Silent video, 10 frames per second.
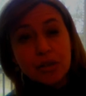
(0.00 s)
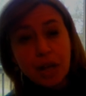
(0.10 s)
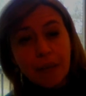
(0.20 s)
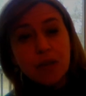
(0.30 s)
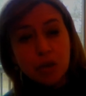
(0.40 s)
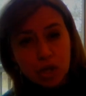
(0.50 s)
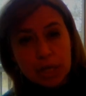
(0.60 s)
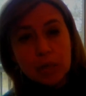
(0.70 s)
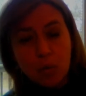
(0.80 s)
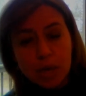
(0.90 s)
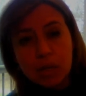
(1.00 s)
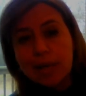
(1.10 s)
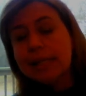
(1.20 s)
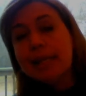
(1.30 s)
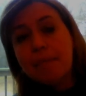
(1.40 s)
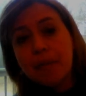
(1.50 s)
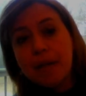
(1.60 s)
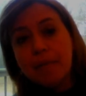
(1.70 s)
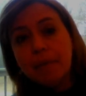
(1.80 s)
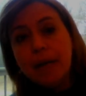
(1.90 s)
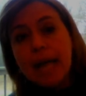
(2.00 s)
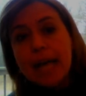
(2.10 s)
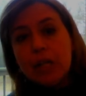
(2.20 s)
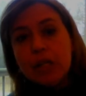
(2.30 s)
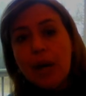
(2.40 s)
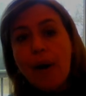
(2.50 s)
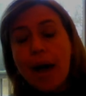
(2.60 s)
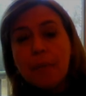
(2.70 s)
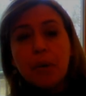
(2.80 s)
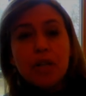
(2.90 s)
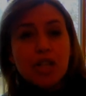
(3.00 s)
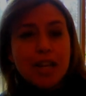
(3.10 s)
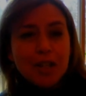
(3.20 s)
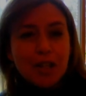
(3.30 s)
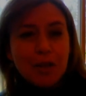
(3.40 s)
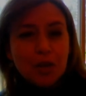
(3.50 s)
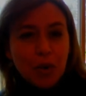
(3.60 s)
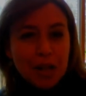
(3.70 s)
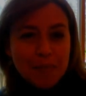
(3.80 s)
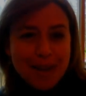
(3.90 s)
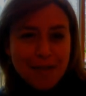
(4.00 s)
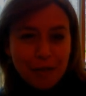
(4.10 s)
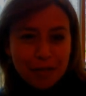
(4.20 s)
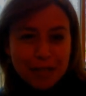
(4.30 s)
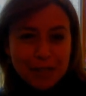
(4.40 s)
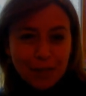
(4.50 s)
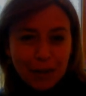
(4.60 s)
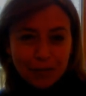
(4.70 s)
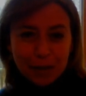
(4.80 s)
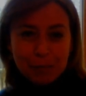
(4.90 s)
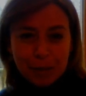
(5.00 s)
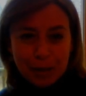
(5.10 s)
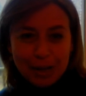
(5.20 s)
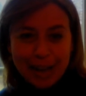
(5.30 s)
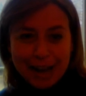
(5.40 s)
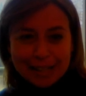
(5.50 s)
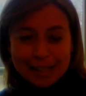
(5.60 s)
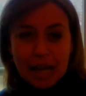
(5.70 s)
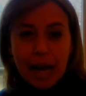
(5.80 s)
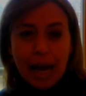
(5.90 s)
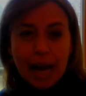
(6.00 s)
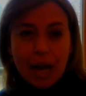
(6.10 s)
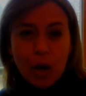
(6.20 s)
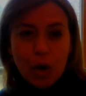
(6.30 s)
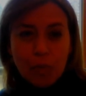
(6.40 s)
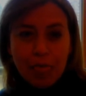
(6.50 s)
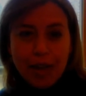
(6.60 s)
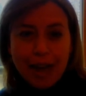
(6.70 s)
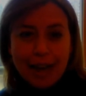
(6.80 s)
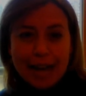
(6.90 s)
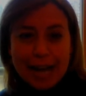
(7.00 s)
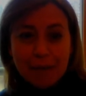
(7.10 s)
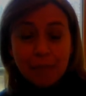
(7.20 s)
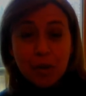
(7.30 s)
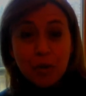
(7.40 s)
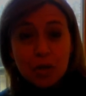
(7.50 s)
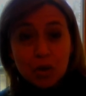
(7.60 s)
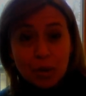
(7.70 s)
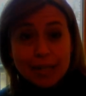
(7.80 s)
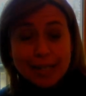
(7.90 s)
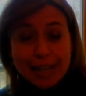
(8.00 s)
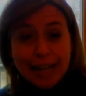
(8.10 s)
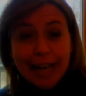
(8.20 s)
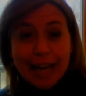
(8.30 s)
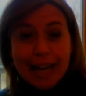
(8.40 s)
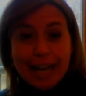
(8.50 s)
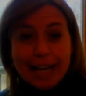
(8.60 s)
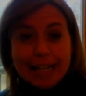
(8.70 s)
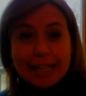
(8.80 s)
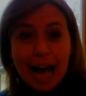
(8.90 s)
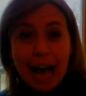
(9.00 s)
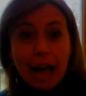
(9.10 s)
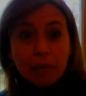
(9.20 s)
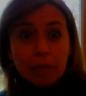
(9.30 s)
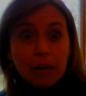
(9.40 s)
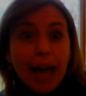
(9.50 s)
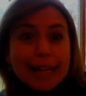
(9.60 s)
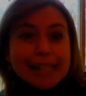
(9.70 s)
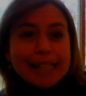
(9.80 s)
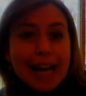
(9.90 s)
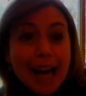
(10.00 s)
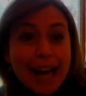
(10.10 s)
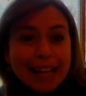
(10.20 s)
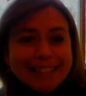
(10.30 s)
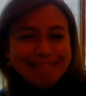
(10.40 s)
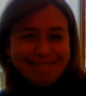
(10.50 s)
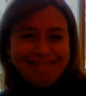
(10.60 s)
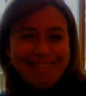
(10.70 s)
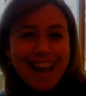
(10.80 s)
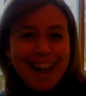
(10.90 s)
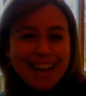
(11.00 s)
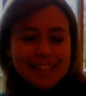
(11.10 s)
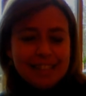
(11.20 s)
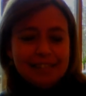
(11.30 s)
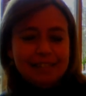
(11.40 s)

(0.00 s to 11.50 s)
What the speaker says: and that you're just going to accept them. So I appreciate you joining me for this very first blogcast. I hope that you enjoyed it, and I'm glad it's done. Thanks.